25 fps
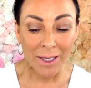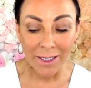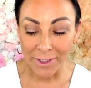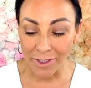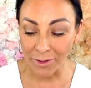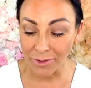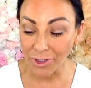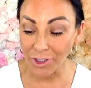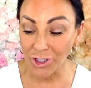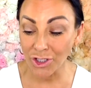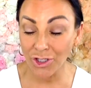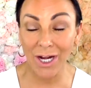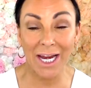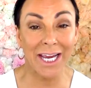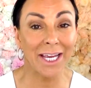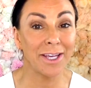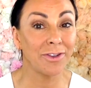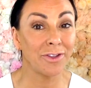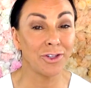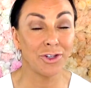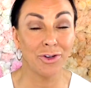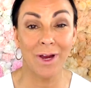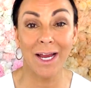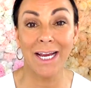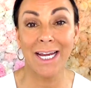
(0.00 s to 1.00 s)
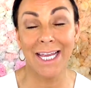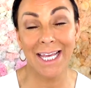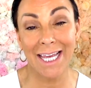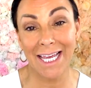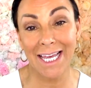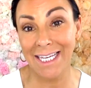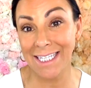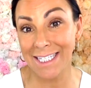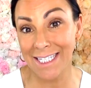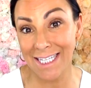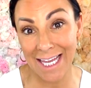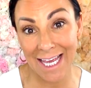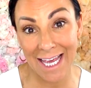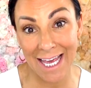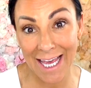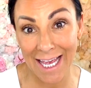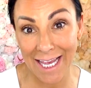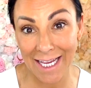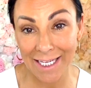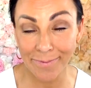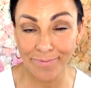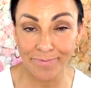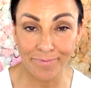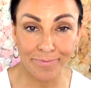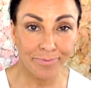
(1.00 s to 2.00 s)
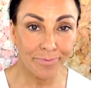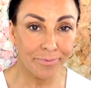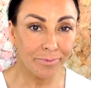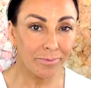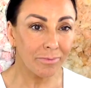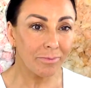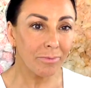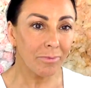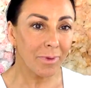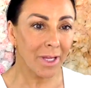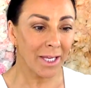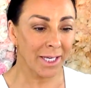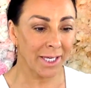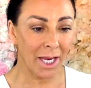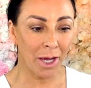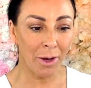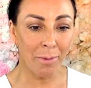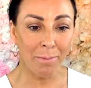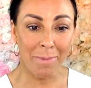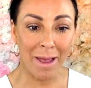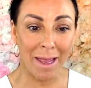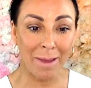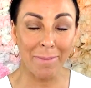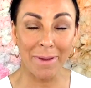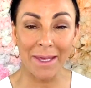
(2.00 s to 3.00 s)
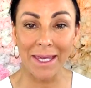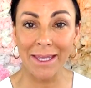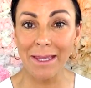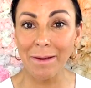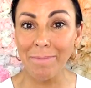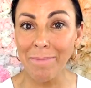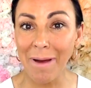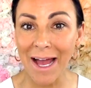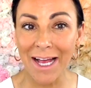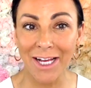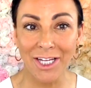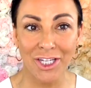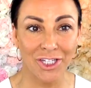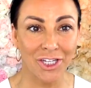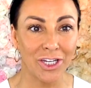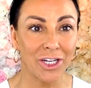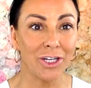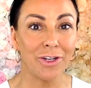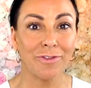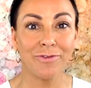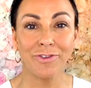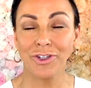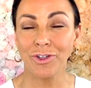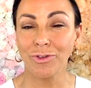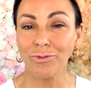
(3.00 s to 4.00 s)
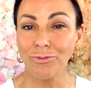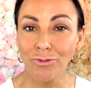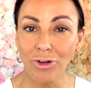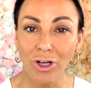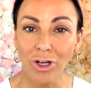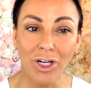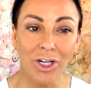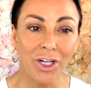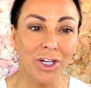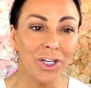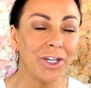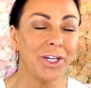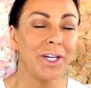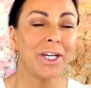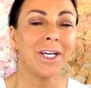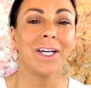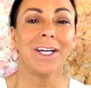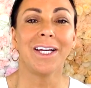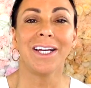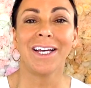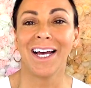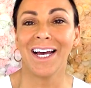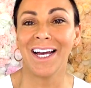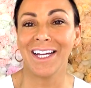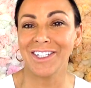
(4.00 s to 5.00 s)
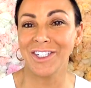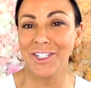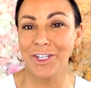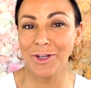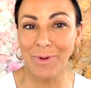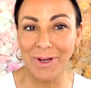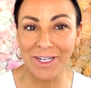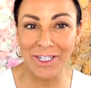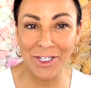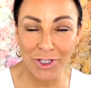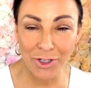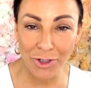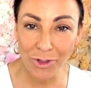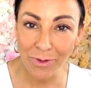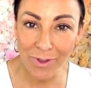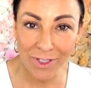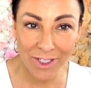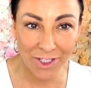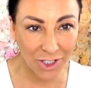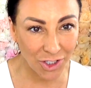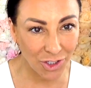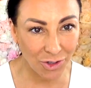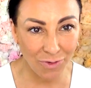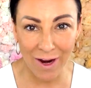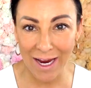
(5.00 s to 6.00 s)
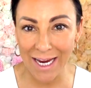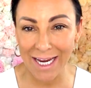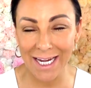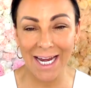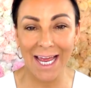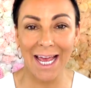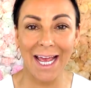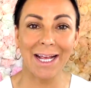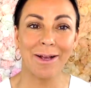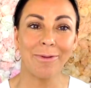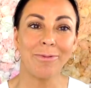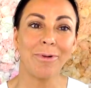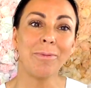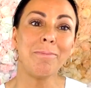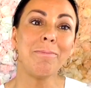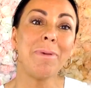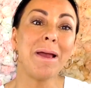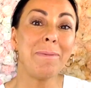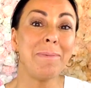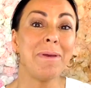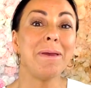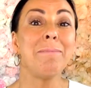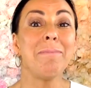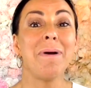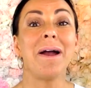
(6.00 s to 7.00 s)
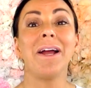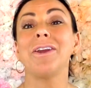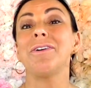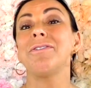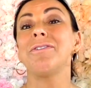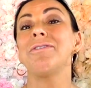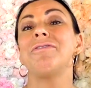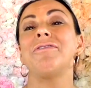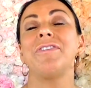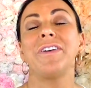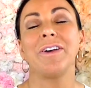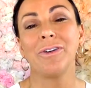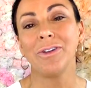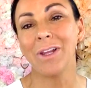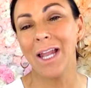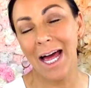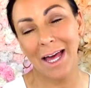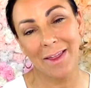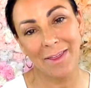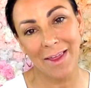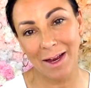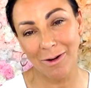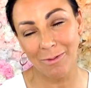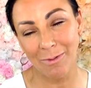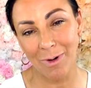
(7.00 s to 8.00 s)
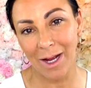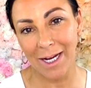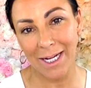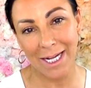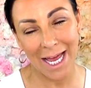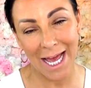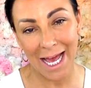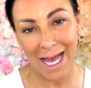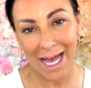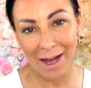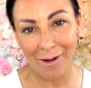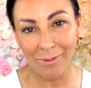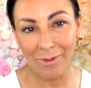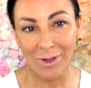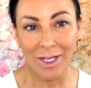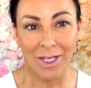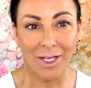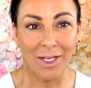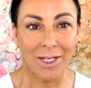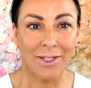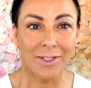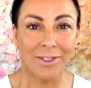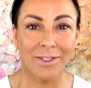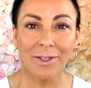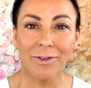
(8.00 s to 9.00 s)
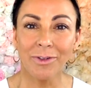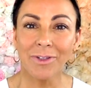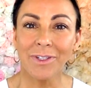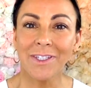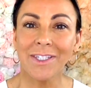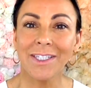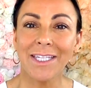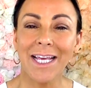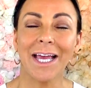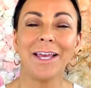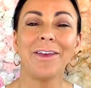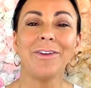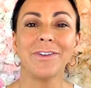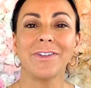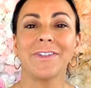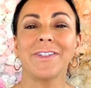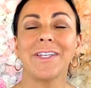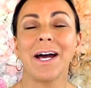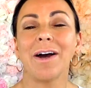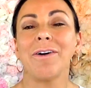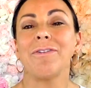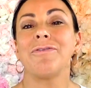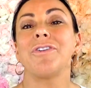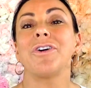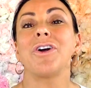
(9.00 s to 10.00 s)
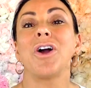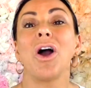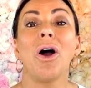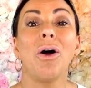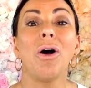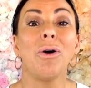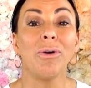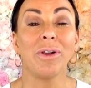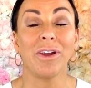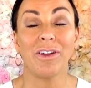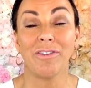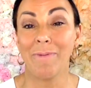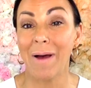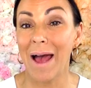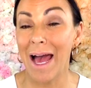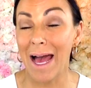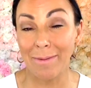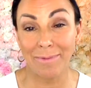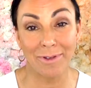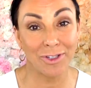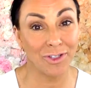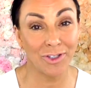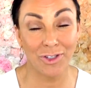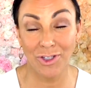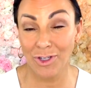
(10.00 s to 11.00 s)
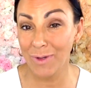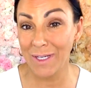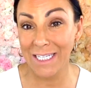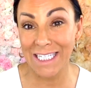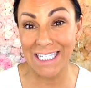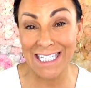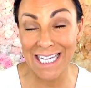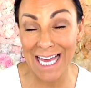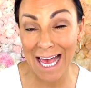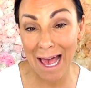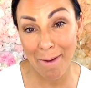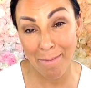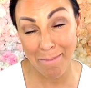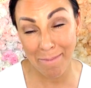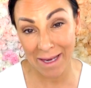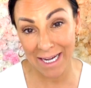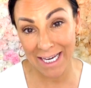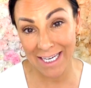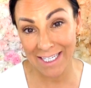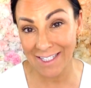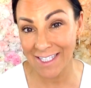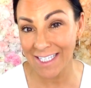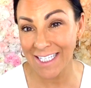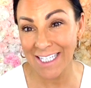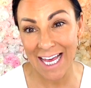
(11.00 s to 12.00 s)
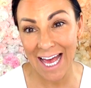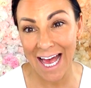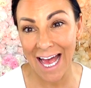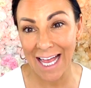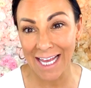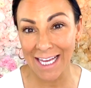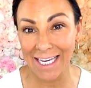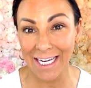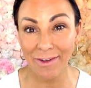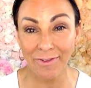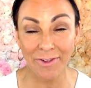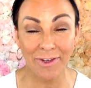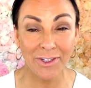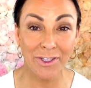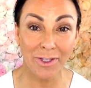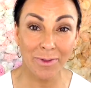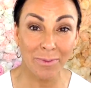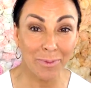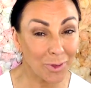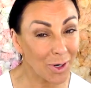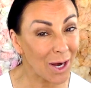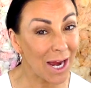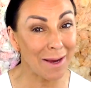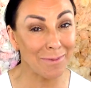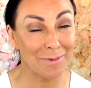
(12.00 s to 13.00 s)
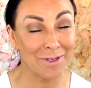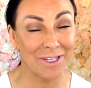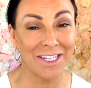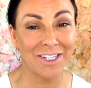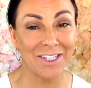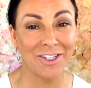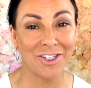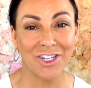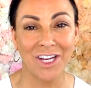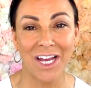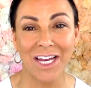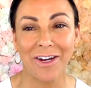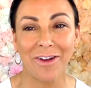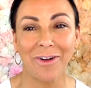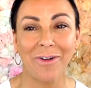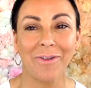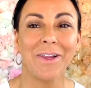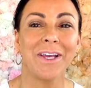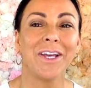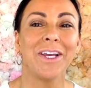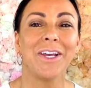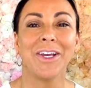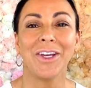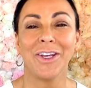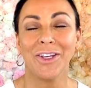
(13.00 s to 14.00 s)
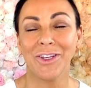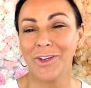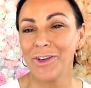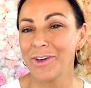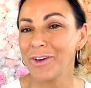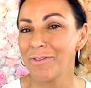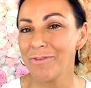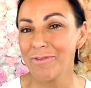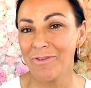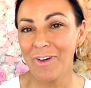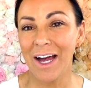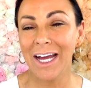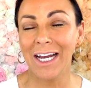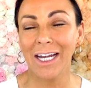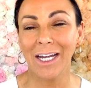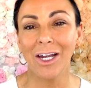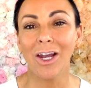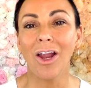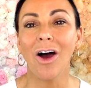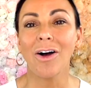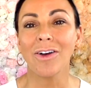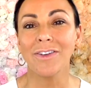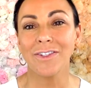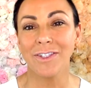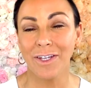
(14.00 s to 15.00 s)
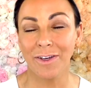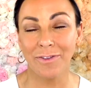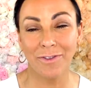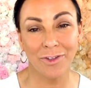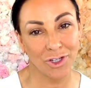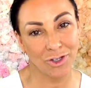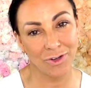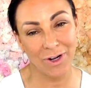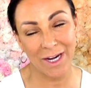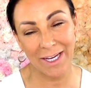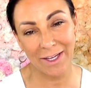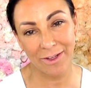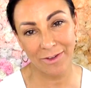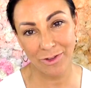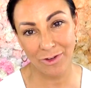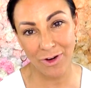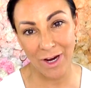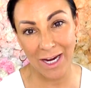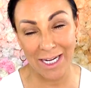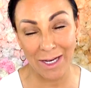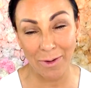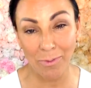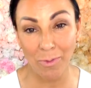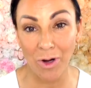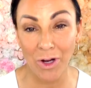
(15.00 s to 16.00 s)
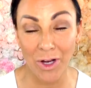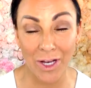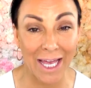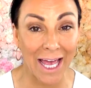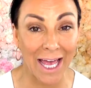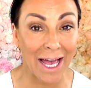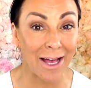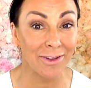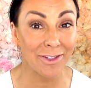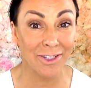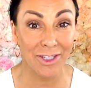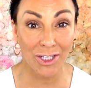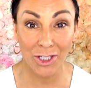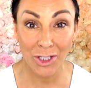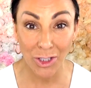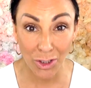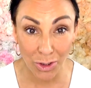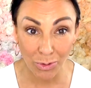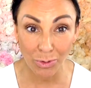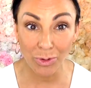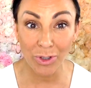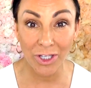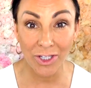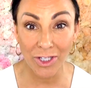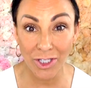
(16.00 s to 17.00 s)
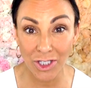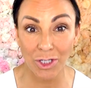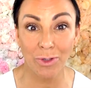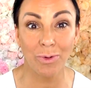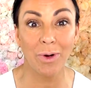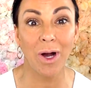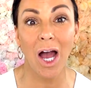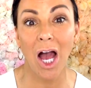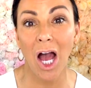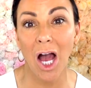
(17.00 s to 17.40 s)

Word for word: So, strength training is key. You know, maybe in the past you love to run and do endurance training, or maybe you might not feel like that right now. So set yourself a goal of perhaps just doing 10 minutes a day. And if you subscribe to this channel, you can find lots of strength training workouts that you can do at